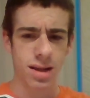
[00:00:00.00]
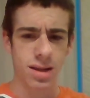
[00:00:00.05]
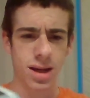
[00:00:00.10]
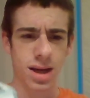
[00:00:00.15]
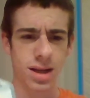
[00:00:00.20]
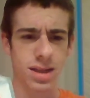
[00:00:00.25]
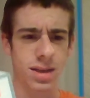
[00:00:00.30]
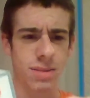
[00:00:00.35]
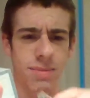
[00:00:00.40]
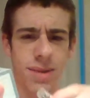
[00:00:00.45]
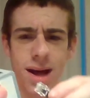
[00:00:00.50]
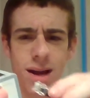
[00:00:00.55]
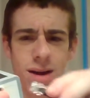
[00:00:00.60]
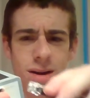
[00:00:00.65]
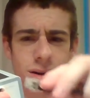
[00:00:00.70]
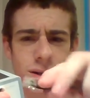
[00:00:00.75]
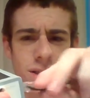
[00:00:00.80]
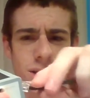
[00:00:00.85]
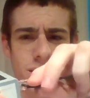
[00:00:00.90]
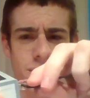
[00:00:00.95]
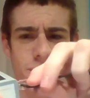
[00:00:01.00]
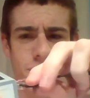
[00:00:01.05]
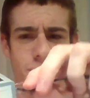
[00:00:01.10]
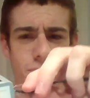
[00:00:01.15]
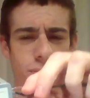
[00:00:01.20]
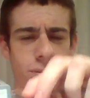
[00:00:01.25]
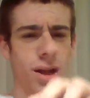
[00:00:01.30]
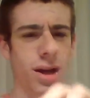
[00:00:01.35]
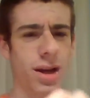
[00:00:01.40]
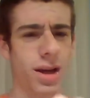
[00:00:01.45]
Doesn't matter, just
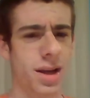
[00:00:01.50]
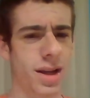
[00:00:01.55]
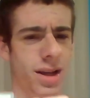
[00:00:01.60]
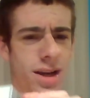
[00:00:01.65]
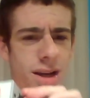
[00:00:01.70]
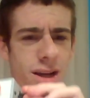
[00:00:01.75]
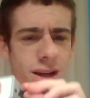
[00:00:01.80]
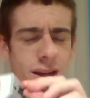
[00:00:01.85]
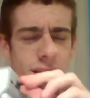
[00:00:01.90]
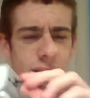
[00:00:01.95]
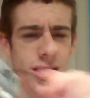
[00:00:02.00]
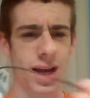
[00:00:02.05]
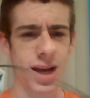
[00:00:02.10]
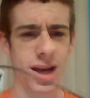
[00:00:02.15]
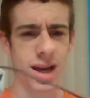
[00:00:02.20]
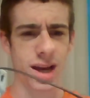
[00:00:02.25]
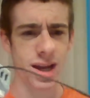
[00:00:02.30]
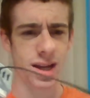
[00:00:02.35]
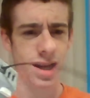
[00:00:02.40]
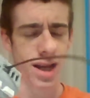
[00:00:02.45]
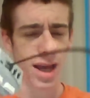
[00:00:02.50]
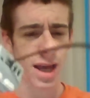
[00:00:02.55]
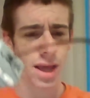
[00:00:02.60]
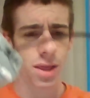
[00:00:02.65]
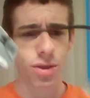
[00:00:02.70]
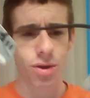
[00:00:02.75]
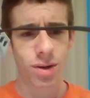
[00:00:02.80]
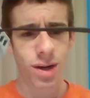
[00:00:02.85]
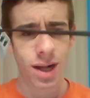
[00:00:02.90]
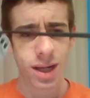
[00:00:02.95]
plug in an
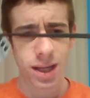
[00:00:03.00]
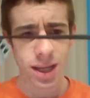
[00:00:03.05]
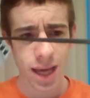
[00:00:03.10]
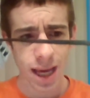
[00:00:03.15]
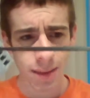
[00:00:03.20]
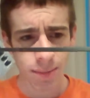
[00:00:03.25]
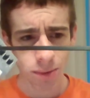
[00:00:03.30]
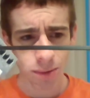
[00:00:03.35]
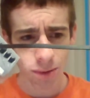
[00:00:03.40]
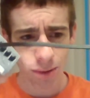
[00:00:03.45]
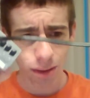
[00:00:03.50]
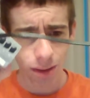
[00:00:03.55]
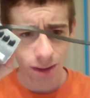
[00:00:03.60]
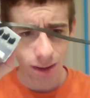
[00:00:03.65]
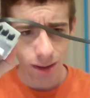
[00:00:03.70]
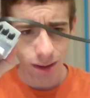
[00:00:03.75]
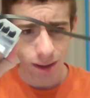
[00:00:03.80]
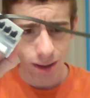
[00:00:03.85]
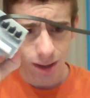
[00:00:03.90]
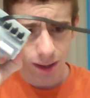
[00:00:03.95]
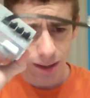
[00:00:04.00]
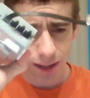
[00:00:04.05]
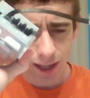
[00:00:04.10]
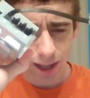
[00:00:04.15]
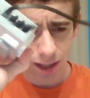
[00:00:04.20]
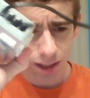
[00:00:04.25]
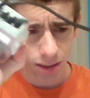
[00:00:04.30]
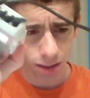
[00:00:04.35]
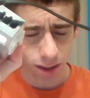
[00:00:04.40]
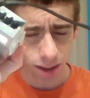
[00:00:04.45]
Ethernet cable
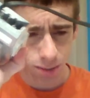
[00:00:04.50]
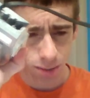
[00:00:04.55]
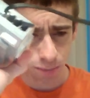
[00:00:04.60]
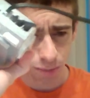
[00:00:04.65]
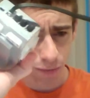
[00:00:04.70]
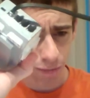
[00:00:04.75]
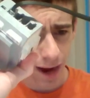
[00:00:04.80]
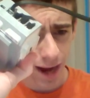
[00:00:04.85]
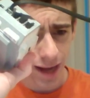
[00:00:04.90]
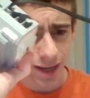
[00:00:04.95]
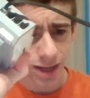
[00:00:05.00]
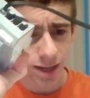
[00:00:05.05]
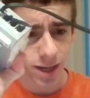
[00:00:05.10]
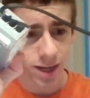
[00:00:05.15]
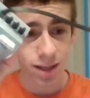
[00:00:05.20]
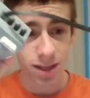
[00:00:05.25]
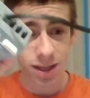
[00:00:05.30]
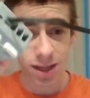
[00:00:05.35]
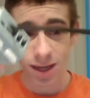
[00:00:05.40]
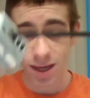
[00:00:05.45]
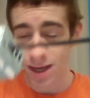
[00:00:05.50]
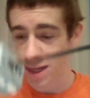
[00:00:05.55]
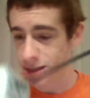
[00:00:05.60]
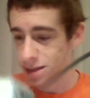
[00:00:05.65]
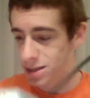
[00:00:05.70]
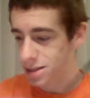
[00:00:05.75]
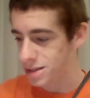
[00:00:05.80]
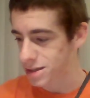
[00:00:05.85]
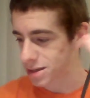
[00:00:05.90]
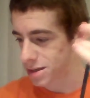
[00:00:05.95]
that is provided in the
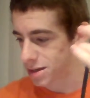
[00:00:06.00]
kits,